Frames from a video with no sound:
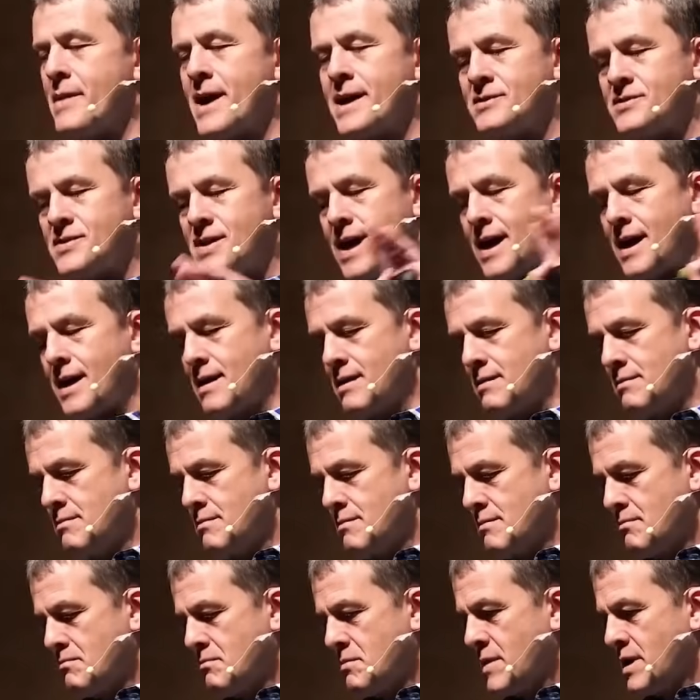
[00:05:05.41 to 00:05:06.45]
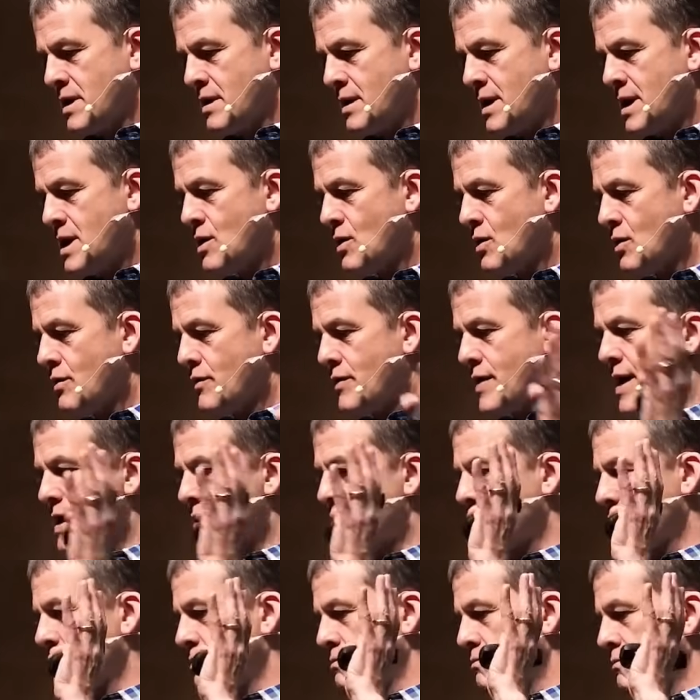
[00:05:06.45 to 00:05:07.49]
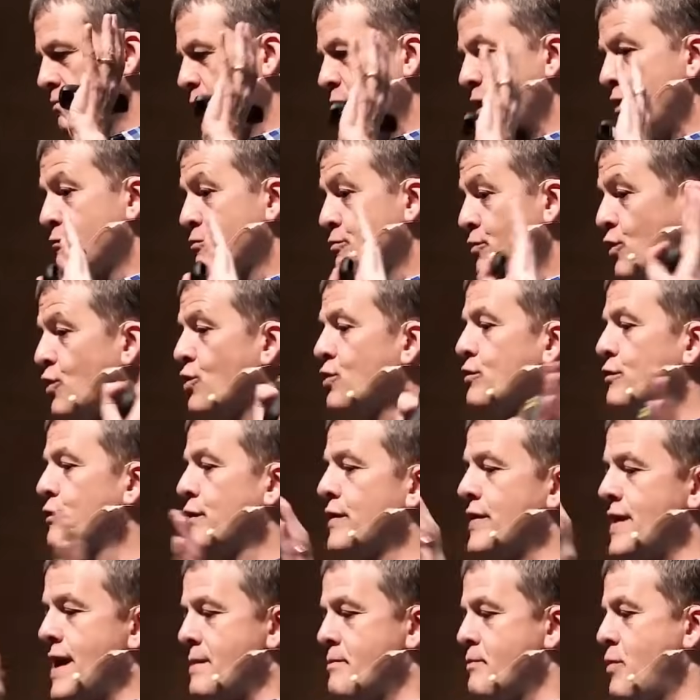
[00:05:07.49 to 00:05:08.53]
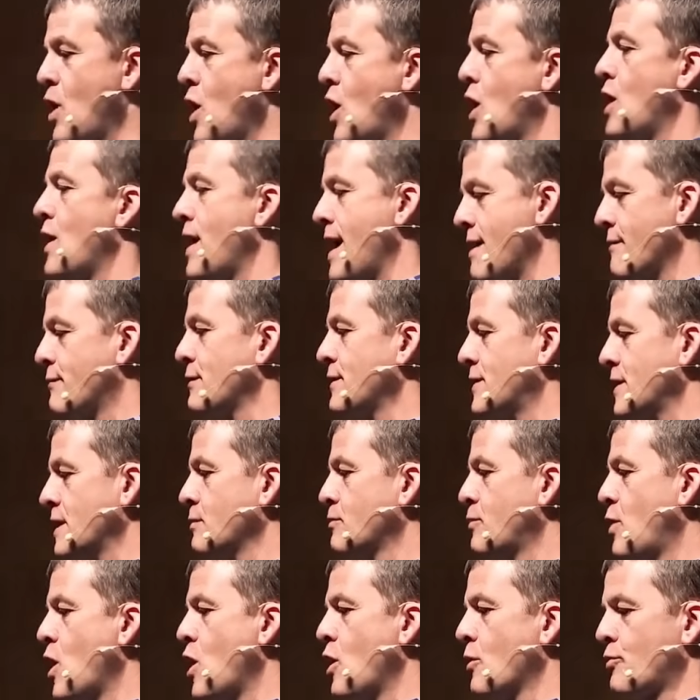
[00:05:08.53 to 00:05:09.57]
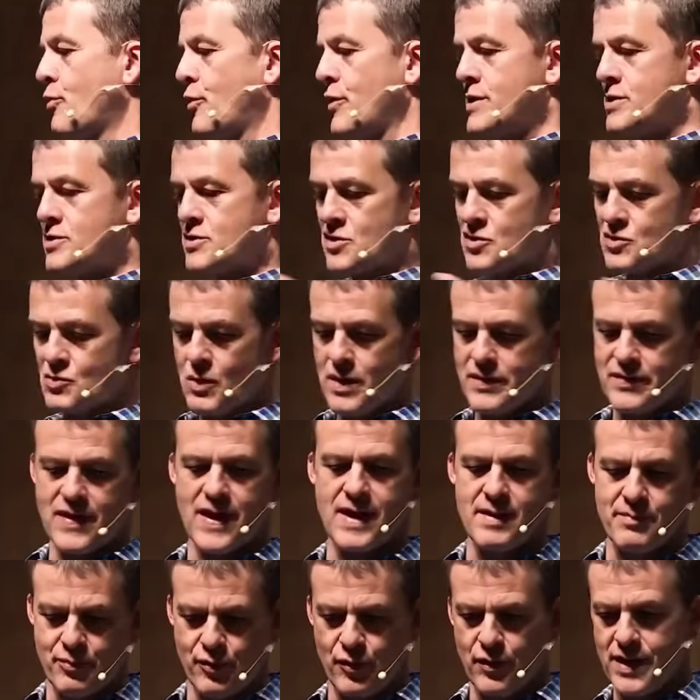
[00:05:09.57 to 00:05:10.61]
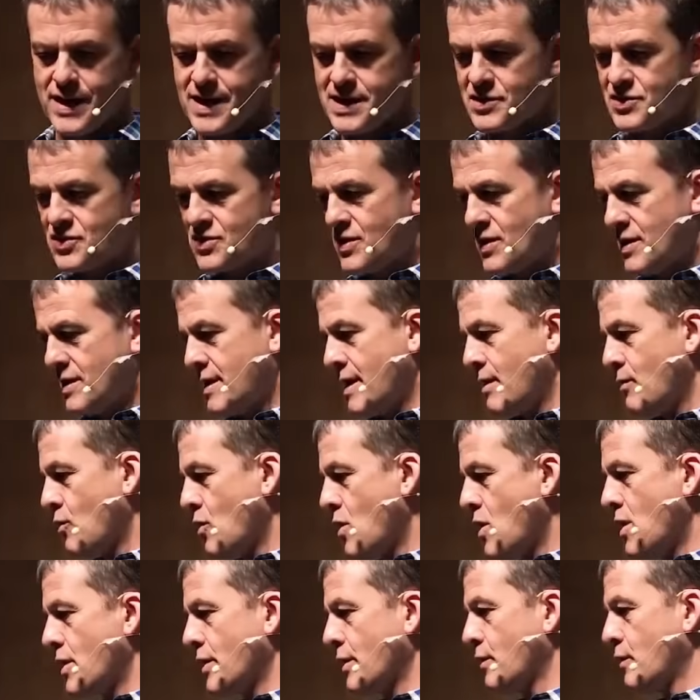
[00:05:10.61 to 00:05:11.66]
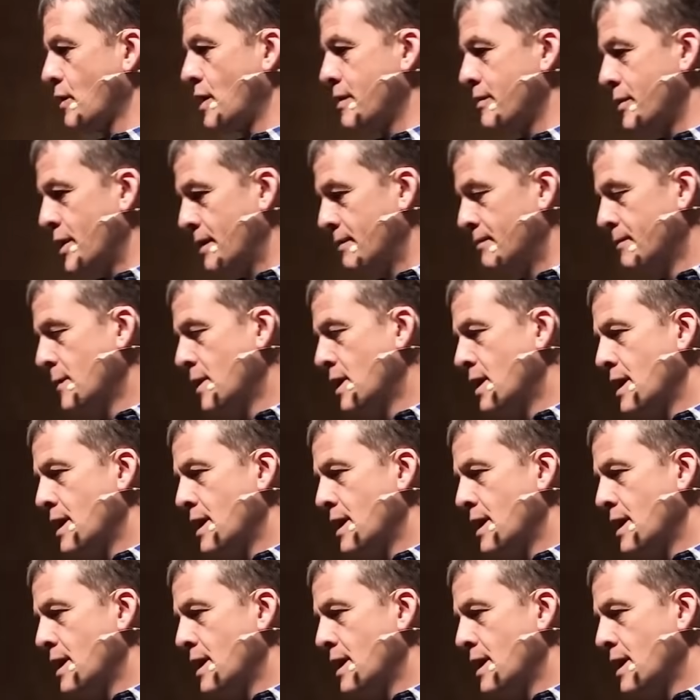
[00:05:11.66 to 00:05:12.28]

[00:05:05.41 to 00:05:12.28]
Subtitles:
not saying here that we've proven that everything Paul preached is what they preached and they were all in agreement.